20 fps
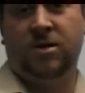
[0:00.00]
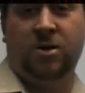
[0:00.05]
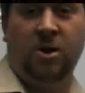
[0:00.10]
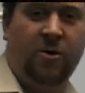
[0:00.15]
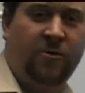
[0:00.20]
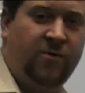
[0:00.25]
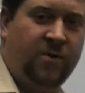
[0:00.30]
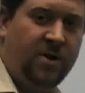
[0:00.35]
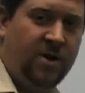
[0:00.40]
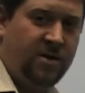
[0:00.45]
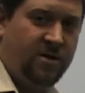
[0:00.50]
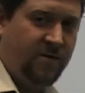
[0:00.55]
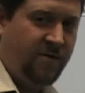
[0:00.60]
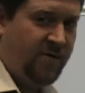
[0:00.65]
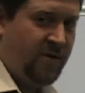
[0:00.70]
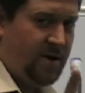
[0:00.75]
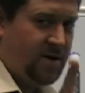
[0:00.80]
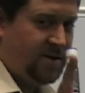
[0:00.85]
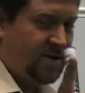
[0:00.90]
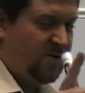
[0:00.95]
is hopefully the
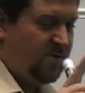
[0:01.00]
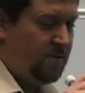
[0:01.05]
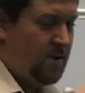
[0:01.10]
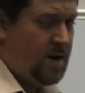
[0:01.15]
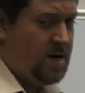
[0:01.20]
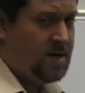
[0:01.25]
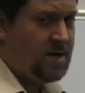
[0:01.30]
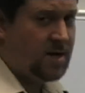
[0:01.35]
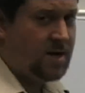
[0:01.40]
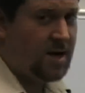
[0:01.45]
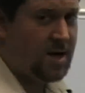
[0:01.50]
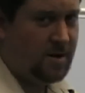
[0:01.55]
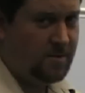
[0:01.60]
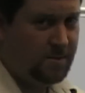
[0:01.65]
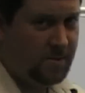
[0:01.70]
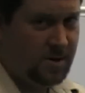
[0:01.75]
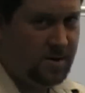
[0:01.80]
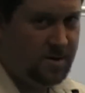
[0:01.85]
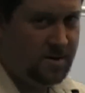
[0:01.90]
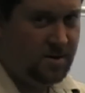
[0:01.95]
first of many to
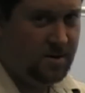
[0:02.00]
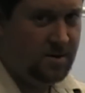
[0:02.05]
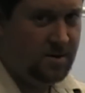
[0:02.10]
come,